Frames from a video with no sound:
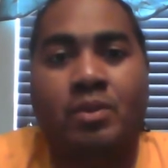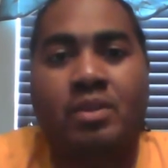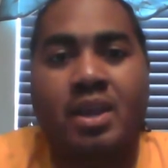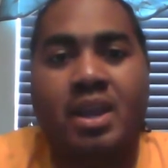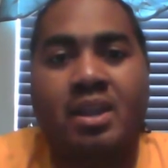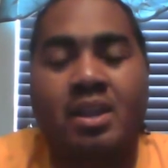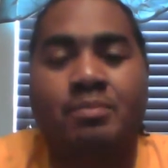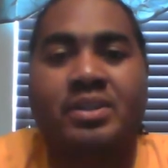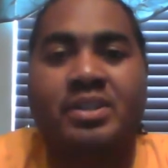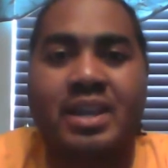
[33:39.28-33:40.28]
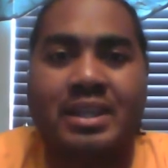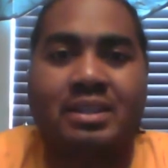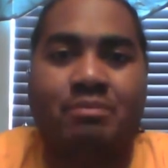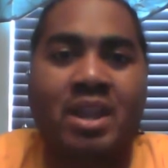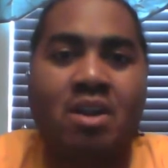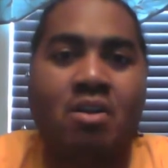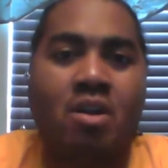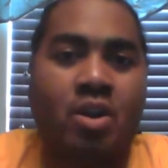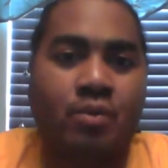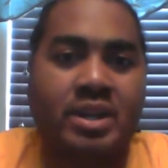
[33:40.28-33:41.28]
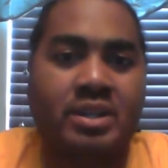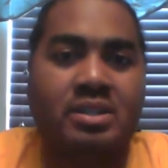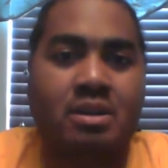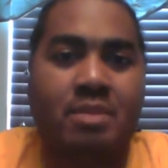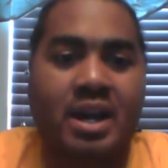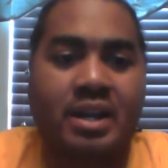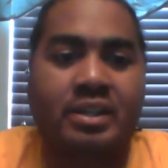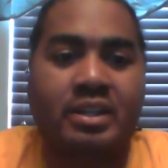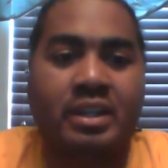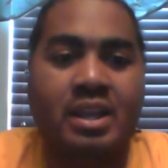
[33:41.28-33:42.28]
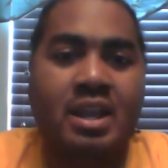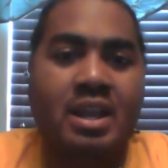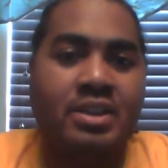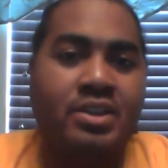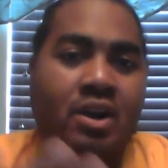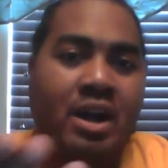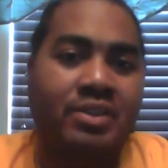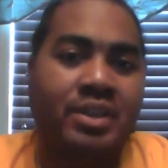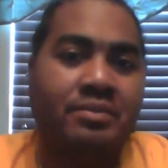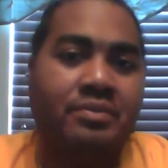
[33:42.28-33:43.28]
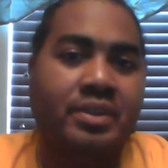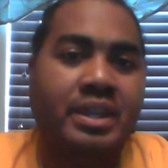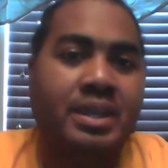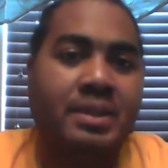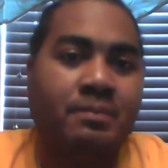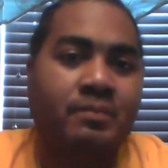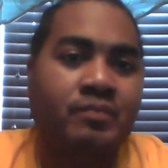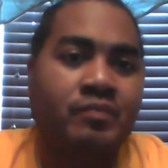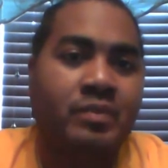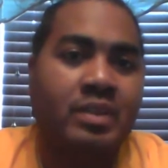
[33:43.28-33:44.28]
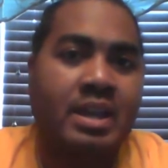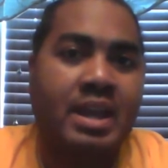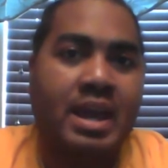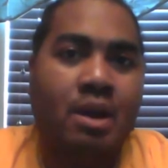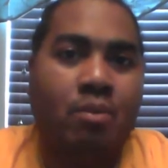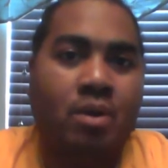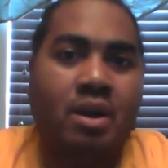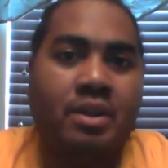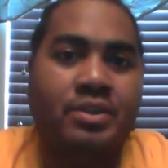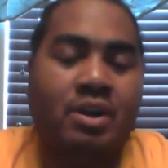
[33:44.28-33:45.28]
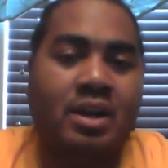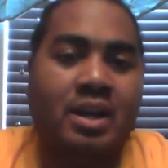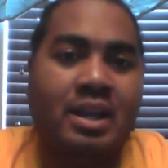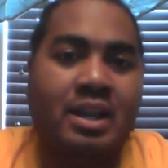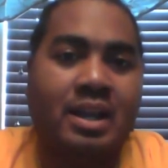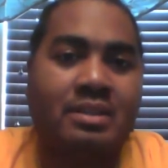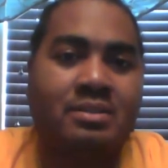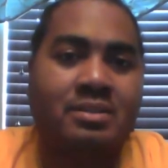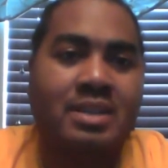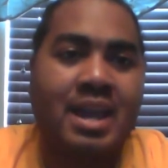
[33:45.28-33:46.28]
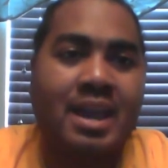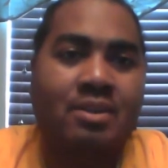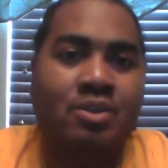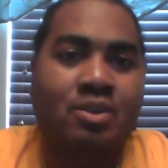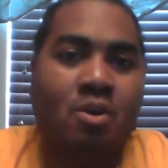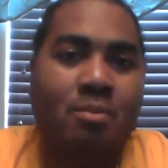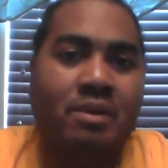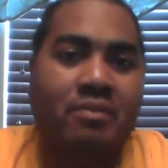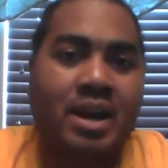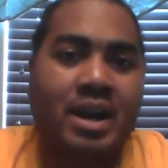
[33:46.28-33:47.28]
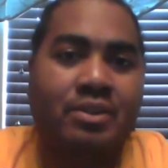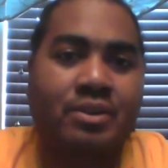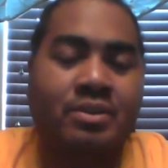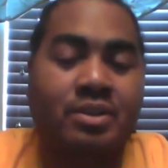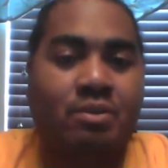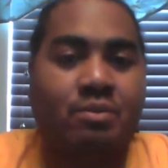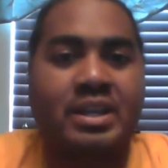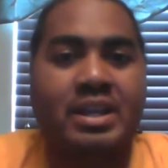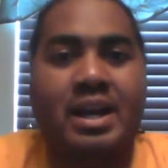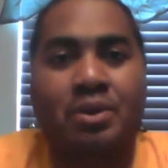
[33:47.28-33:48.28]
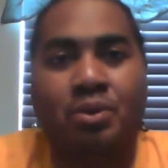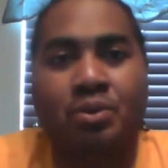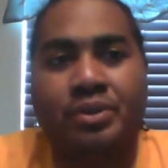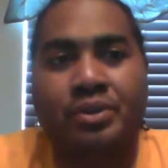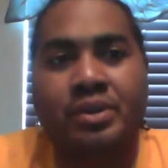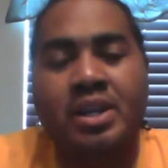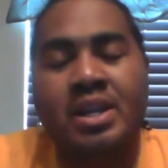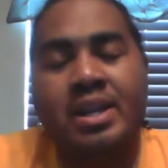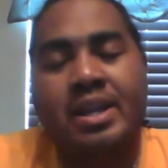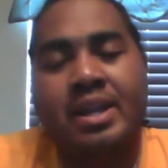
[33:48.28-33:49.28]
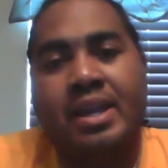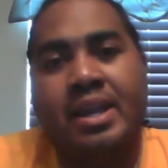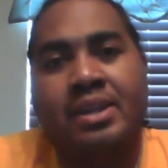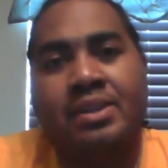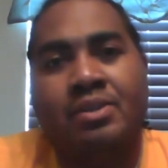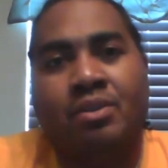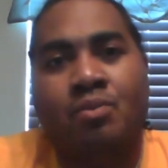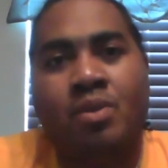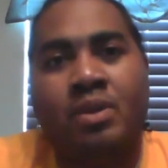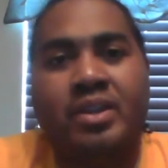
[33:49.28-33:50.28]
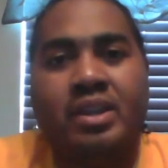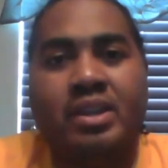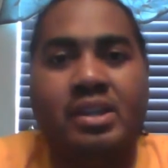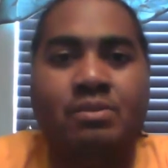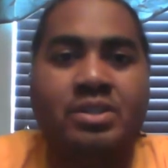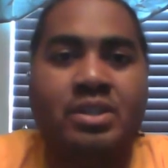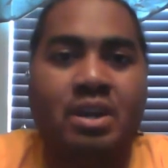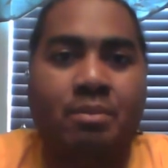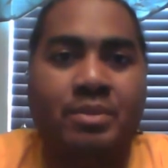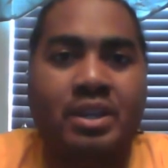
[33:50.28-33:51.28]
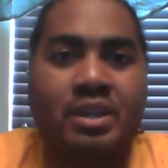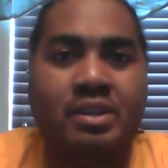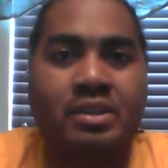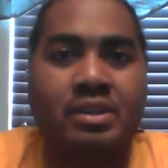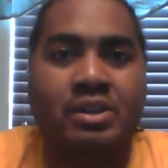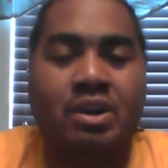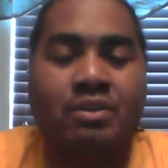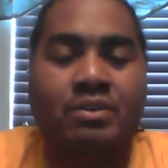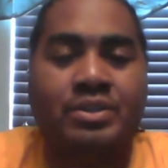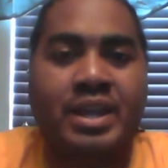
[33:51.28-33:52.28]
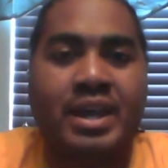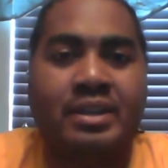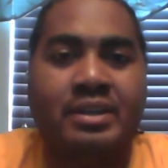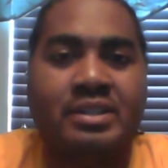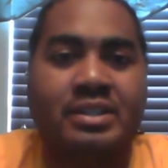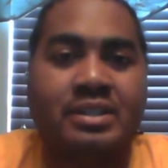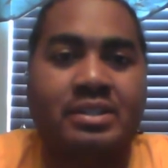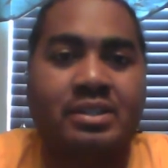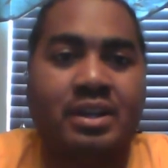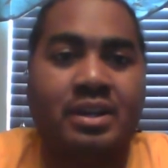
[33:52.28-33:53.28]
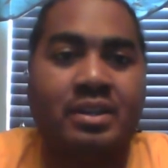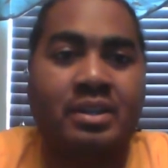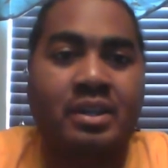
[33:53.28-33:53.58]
Okay? Protect them. They are our greatest commodity. You know, I'll never forget how, you know, I sat, you know, with my father, you know, when he got older. And, you know, the one thing he would tell me, you know, was that, he said, son,